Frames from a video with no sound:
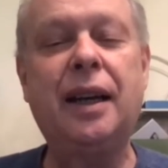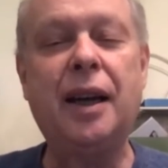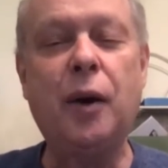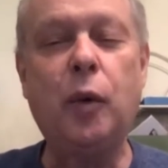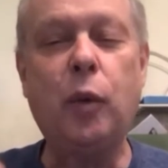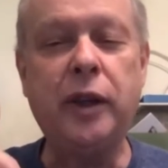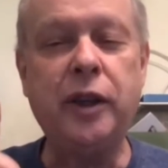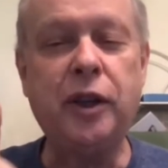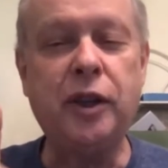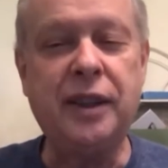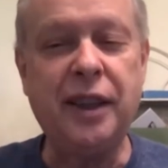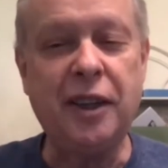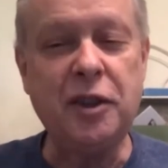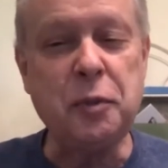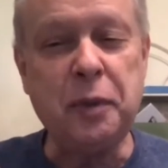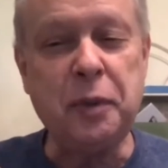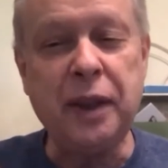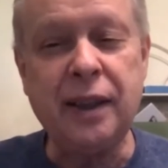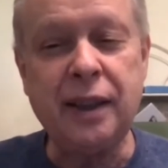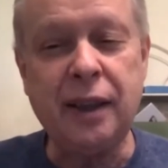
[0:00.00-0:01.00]
when you're
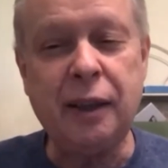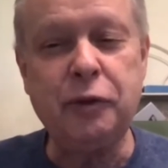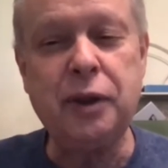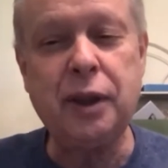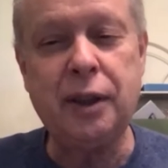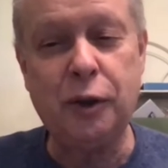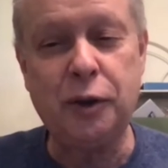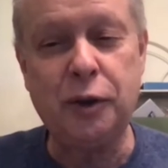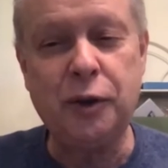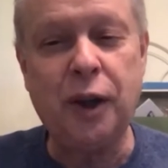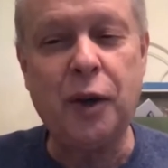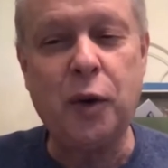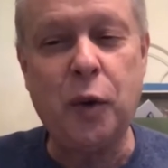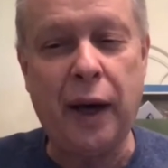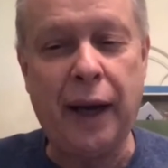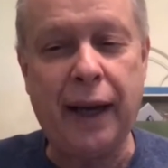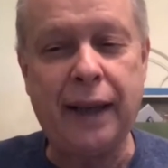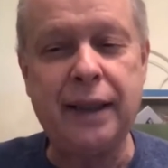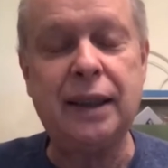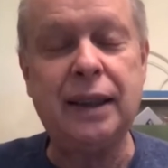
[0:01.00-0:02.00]
desperate enough to go to a
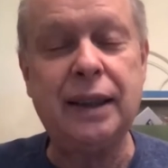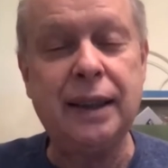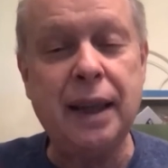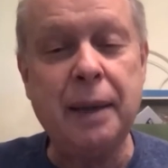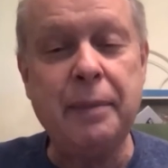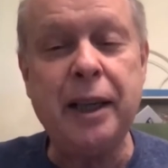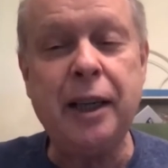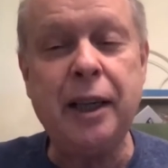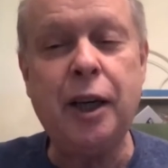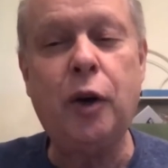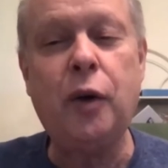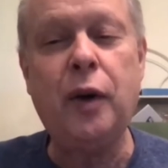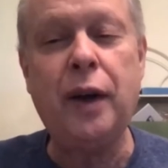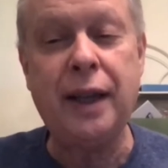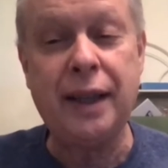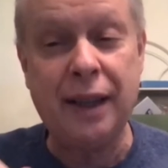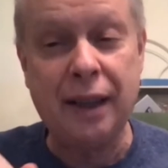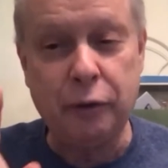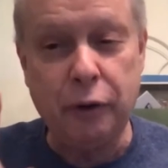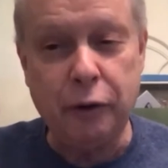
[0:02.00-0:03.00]
quack, let me know, and
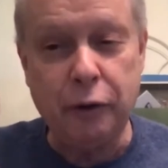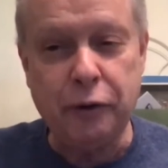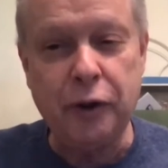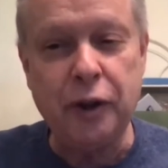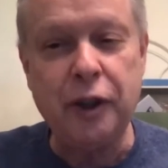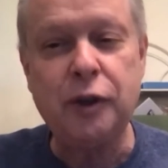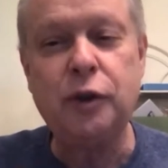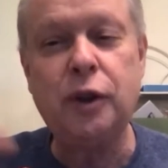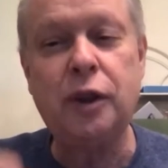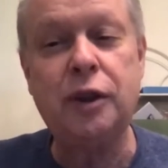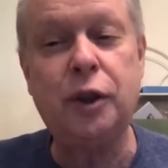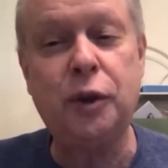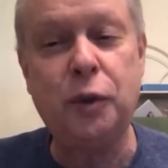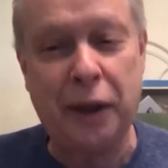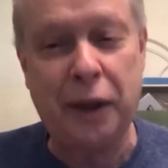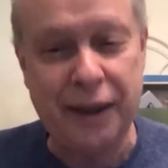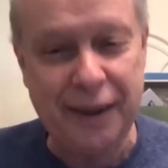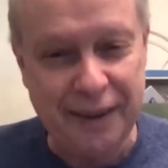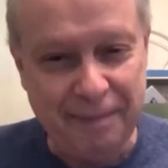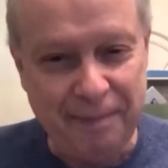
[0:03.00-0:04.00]
I'll refer you to a good
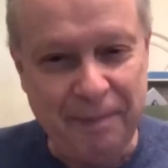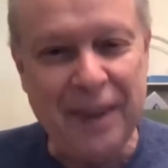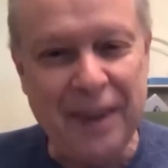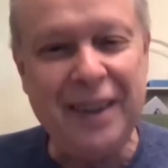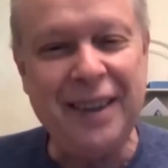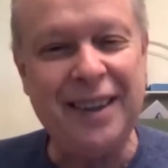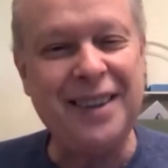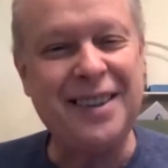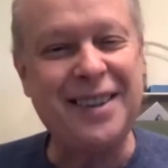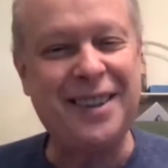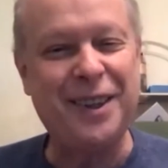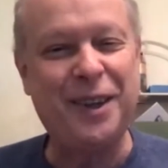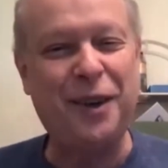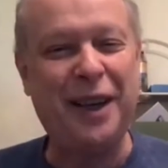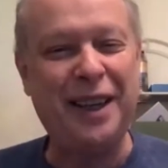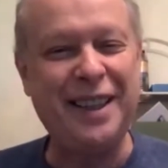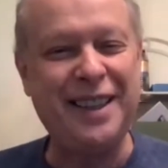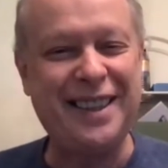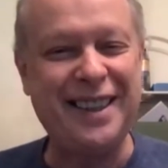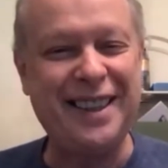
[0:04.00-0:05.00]
one. So
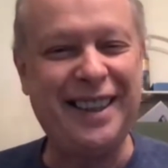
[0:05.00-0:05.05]
I said